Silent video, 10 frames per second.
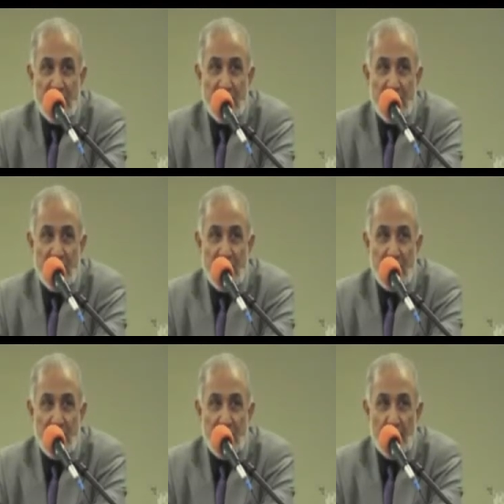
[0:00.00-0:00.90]
Easier said
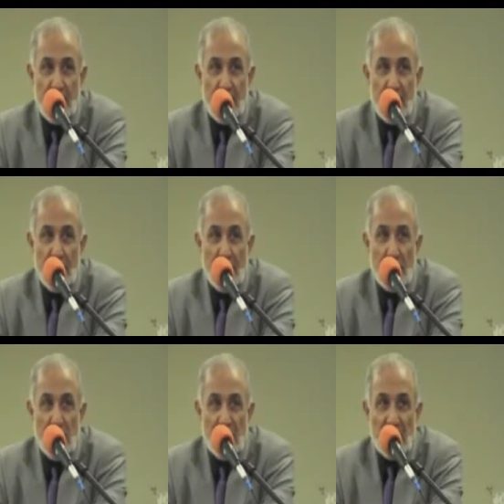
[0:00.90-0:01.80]
than done.
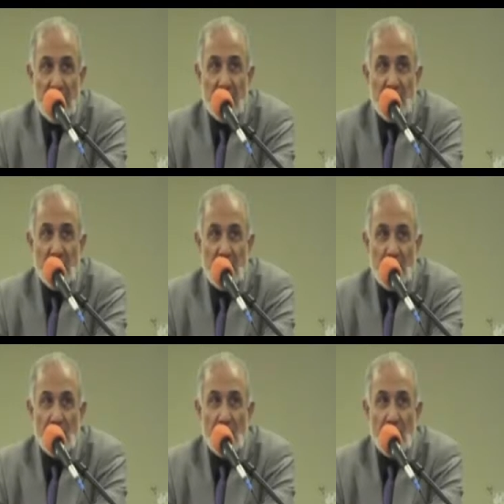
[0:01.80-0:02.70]
But mystics are
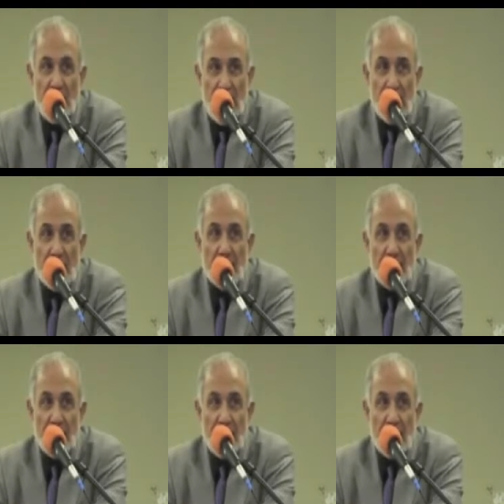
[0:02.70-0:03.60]
those who
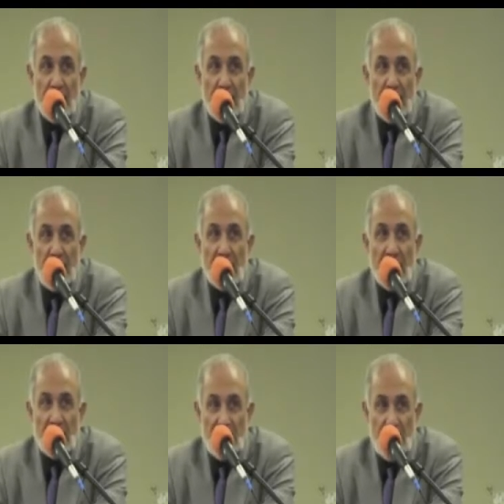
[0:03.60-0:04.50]
believe
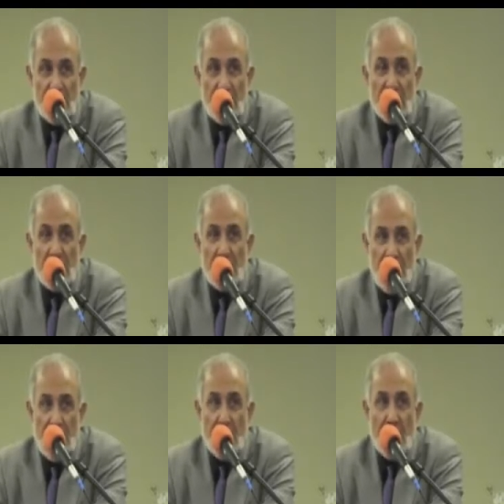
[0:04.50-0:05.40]
that Jesus and
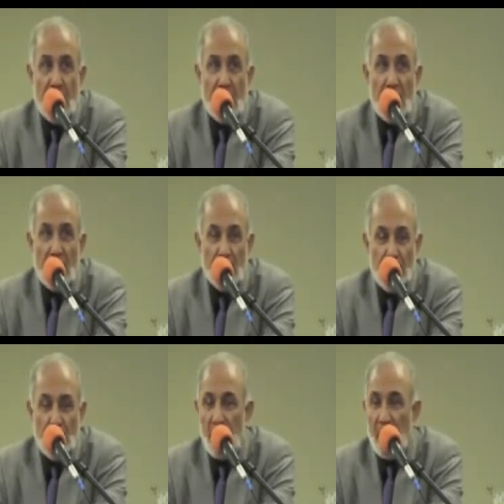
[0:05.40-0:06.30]
Baha'u'llah
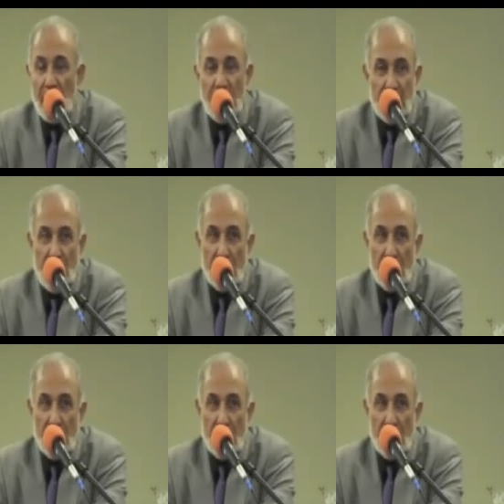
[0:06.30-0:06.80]
and Buddha